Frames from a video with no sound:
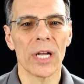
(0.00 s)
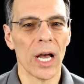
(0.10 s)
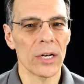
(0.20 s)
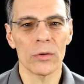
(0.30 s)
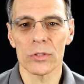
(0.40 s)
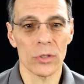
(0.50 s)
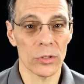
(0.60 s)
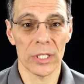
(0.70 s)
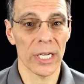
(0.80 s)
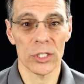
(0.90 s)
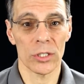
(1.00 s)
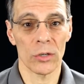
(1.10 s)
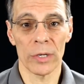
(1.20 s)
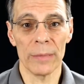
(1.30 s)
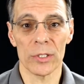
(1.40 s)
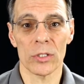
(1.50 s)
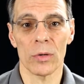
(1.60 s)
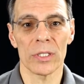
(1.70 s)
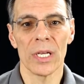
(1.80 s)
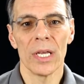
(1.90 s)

condo association agreement, so it's